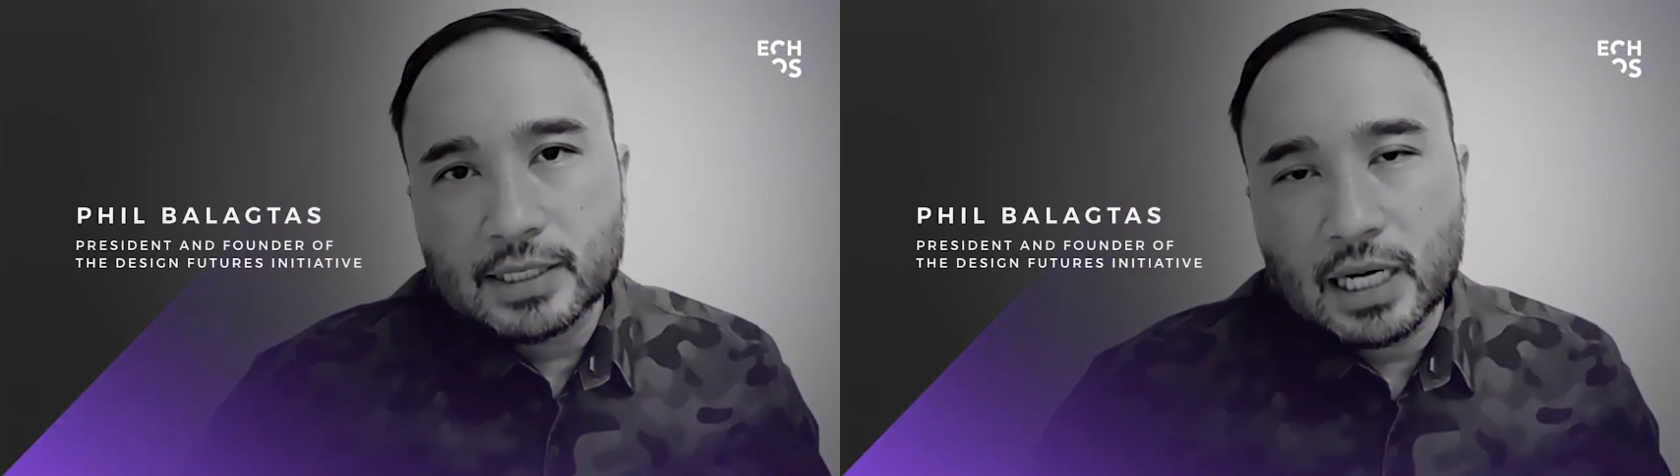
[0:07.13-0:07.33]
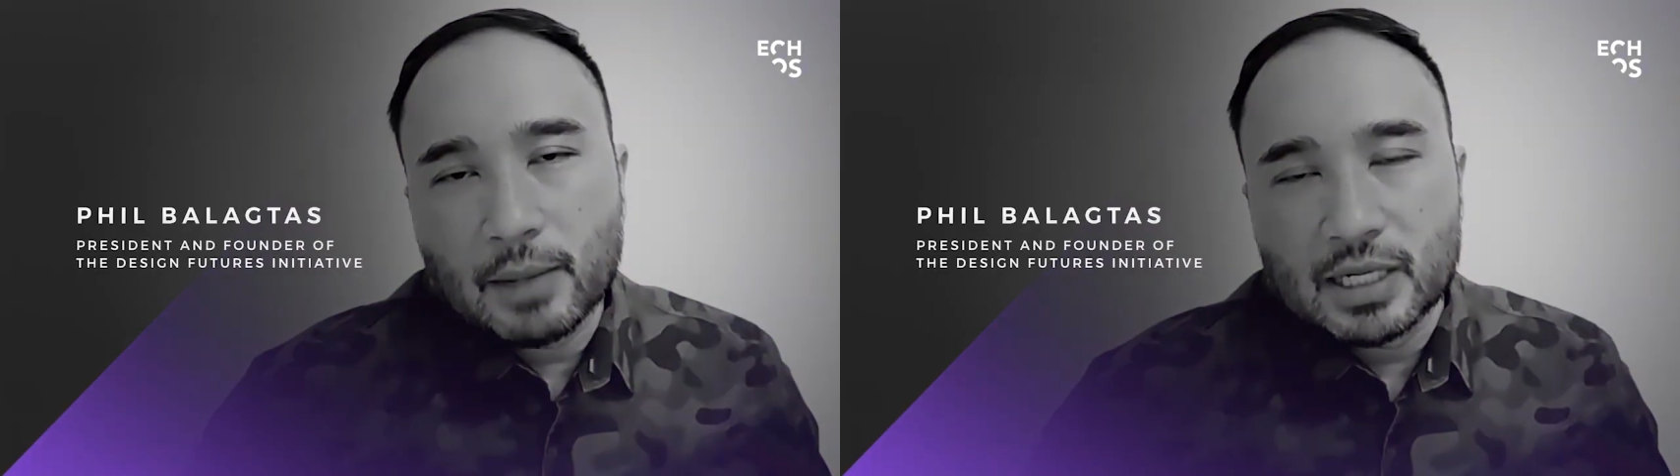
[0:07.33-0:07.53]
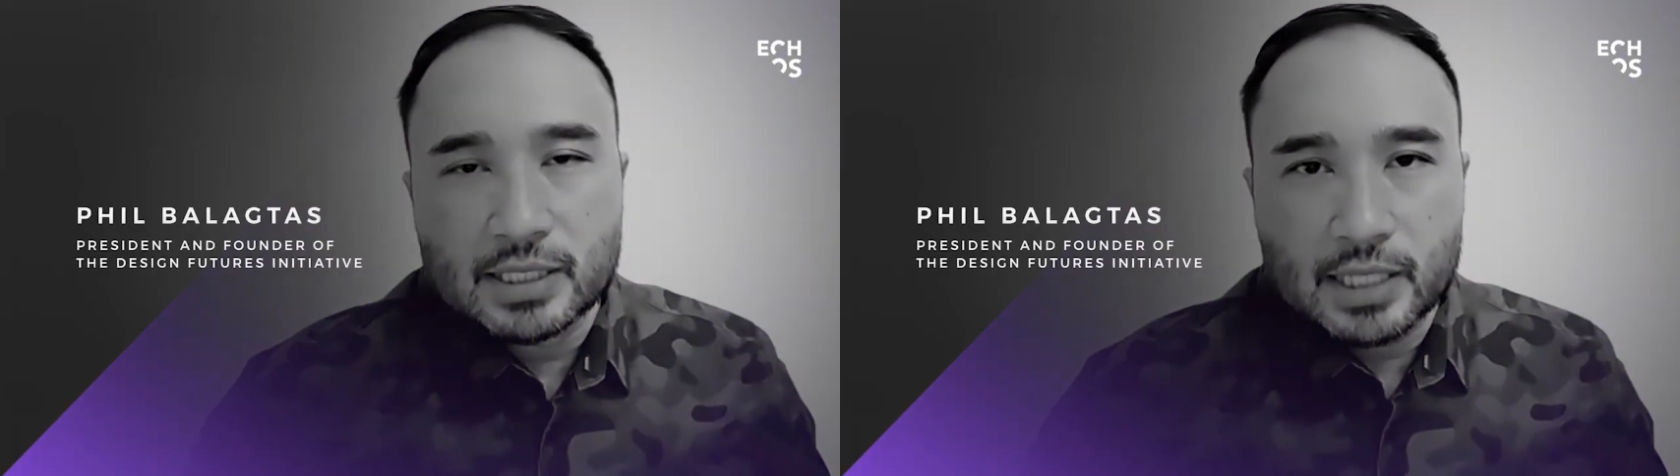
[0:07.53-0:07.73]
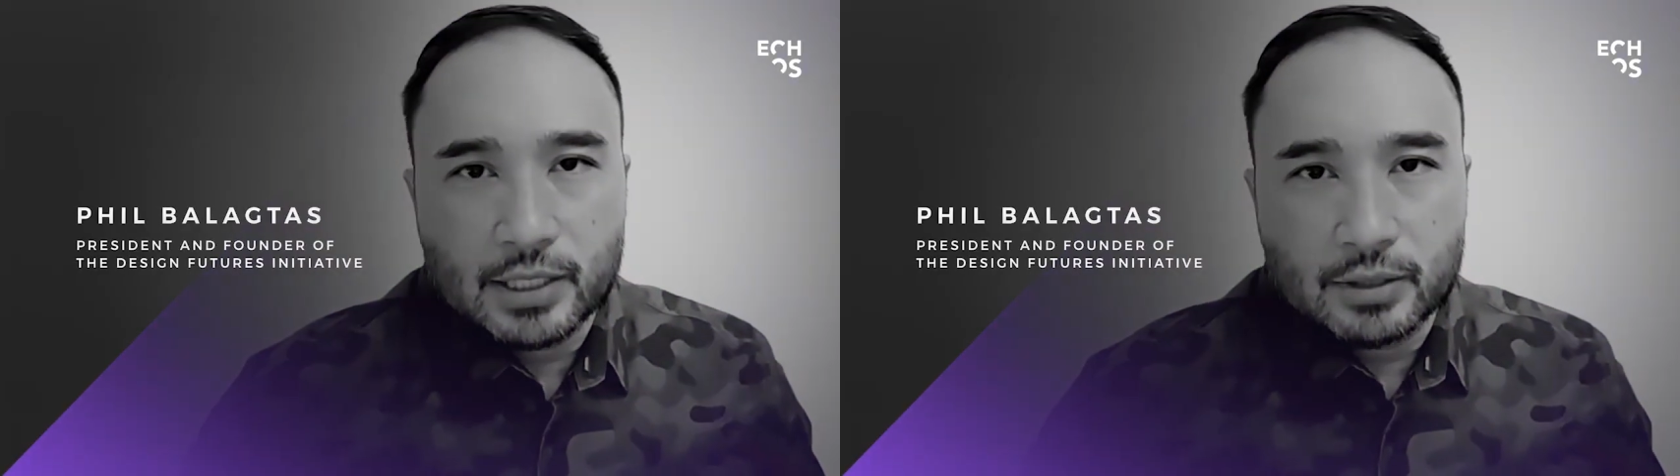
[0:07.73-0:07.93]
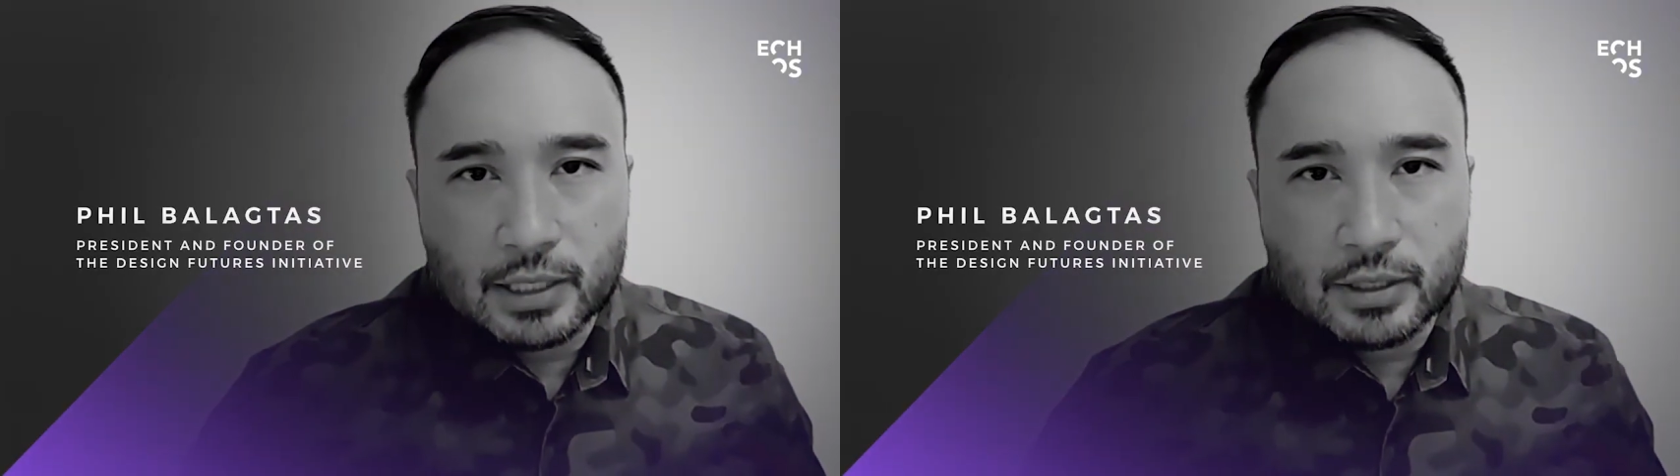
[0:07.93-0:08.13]
and I'm a design
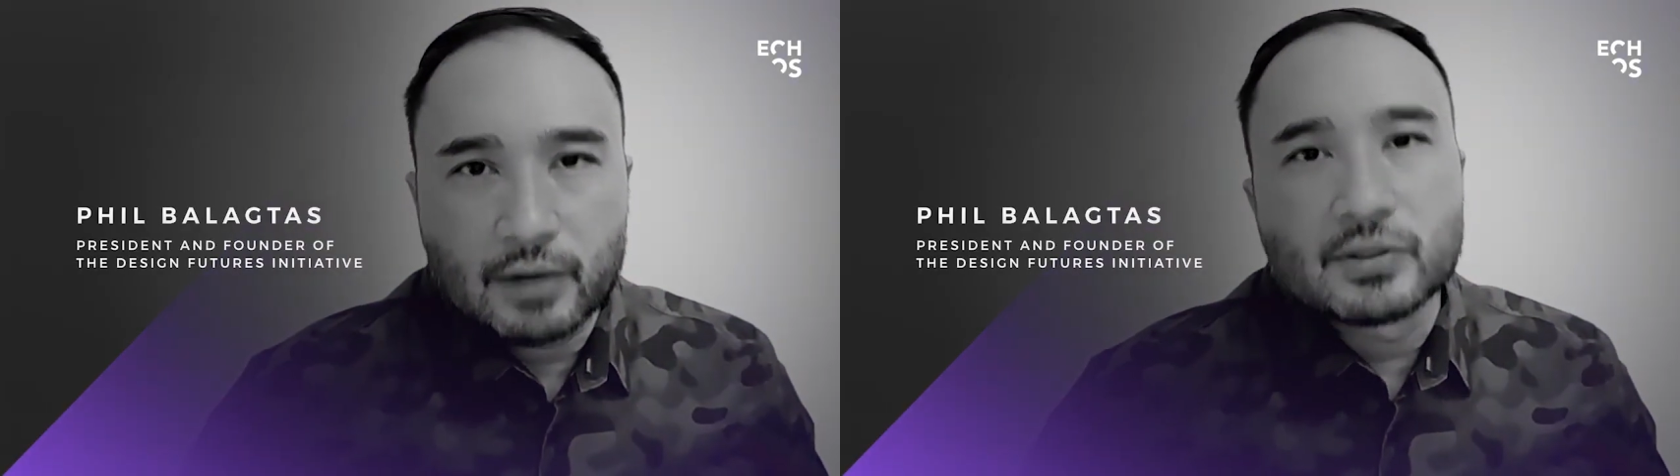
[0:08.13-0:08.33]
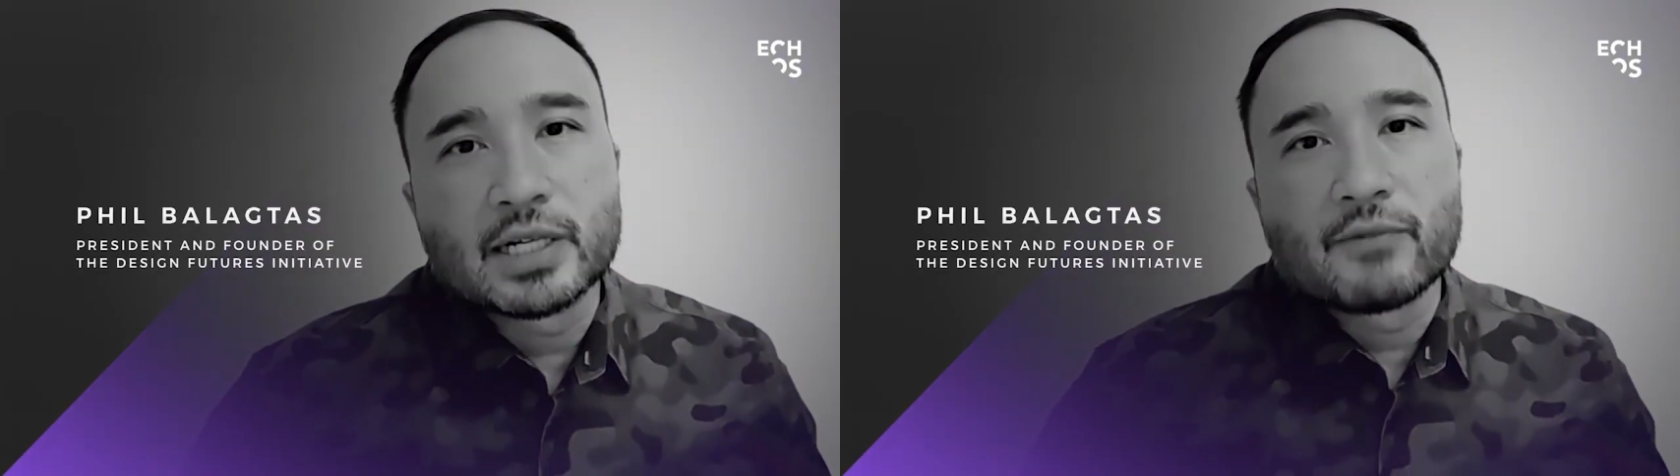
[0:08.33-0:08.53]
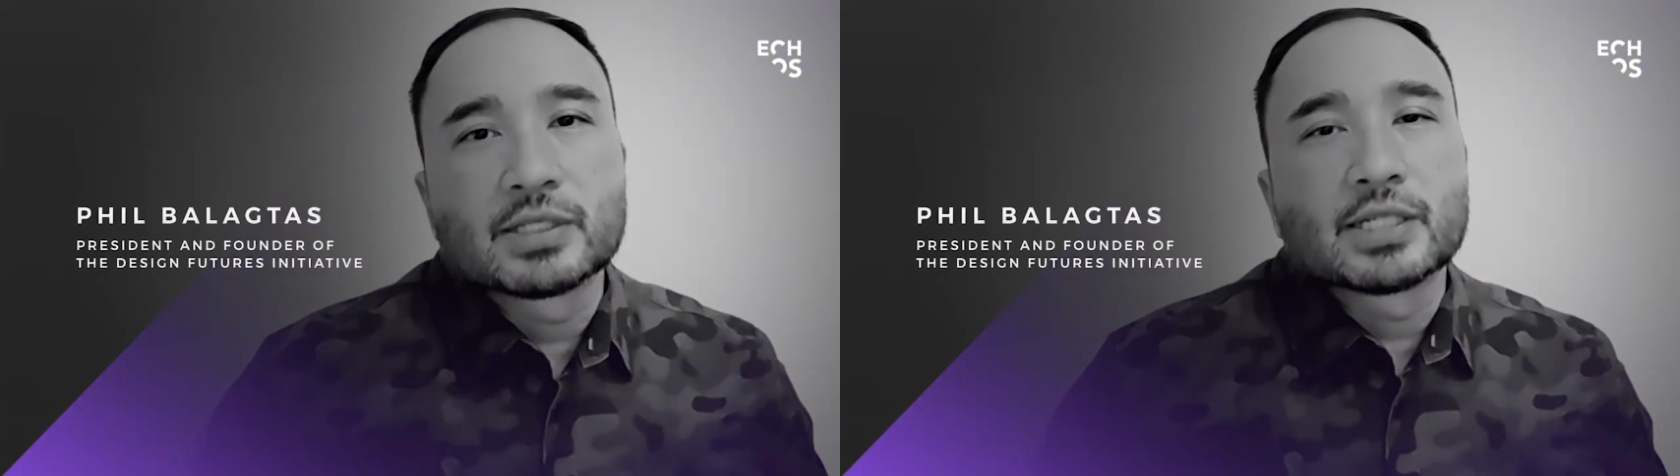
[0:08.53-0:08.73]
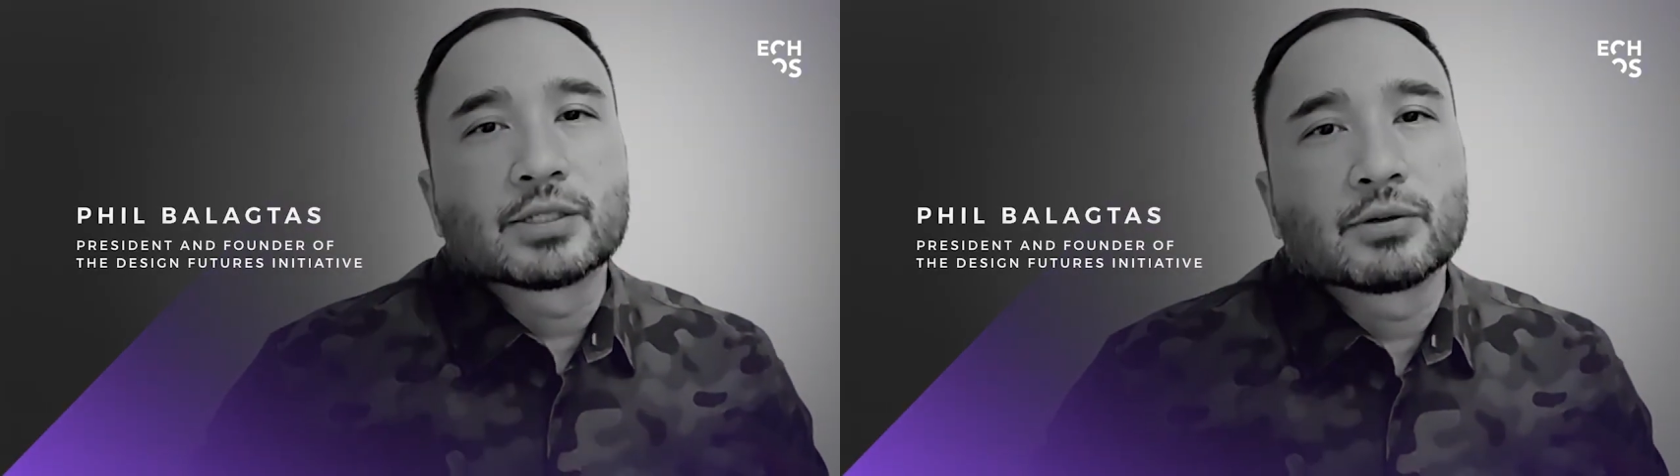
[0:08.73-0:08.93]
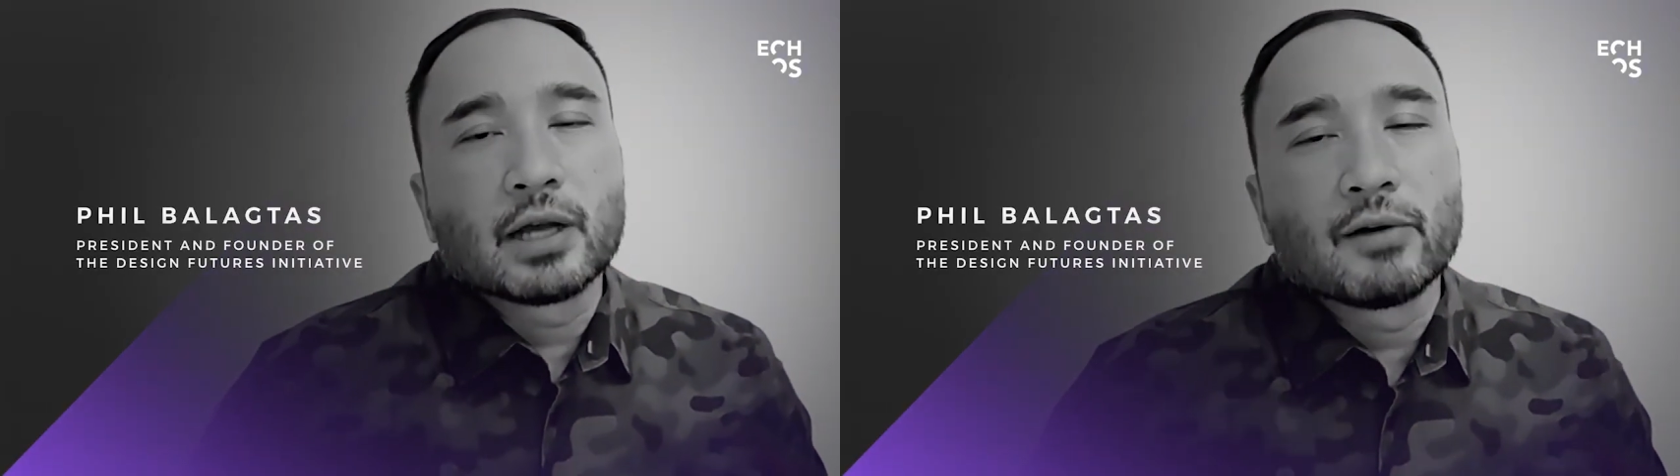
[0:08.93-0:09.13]
director out of San
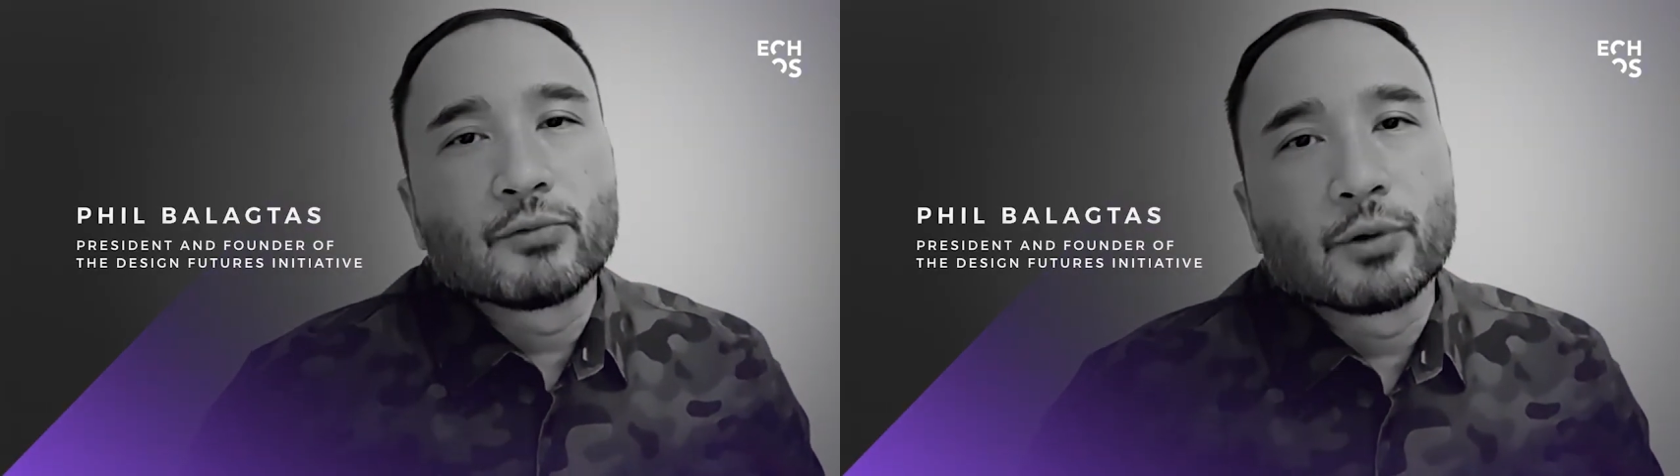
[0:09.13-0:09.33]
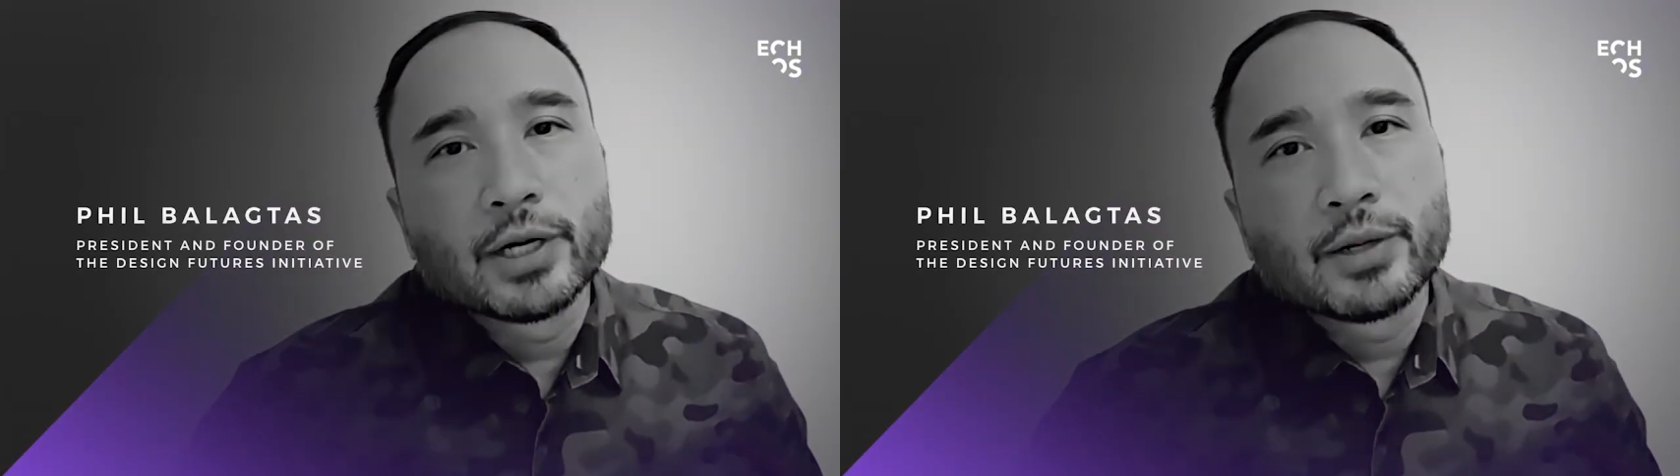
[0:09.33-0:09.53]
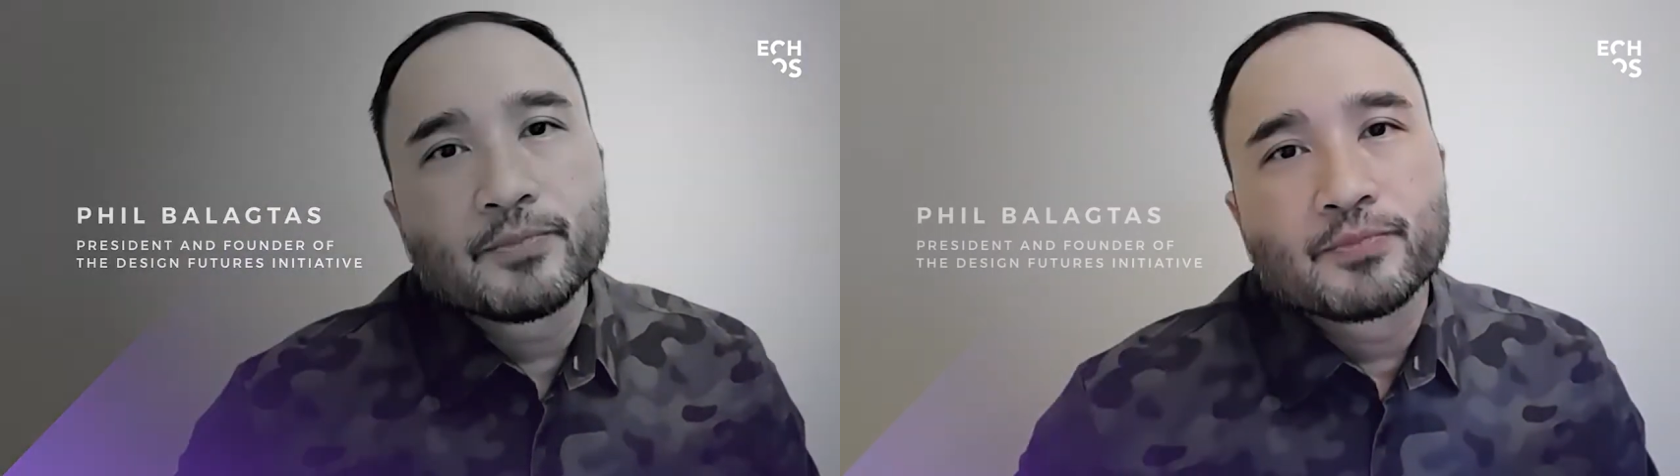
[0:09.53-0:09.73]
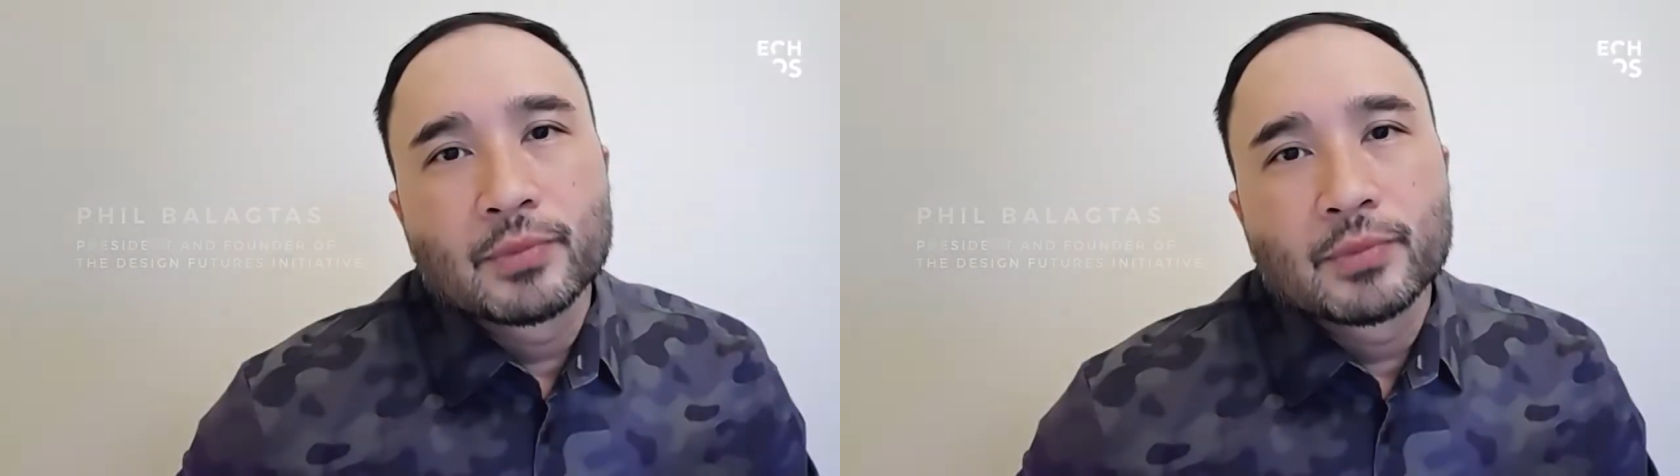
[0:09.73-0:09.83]
Francisco, California.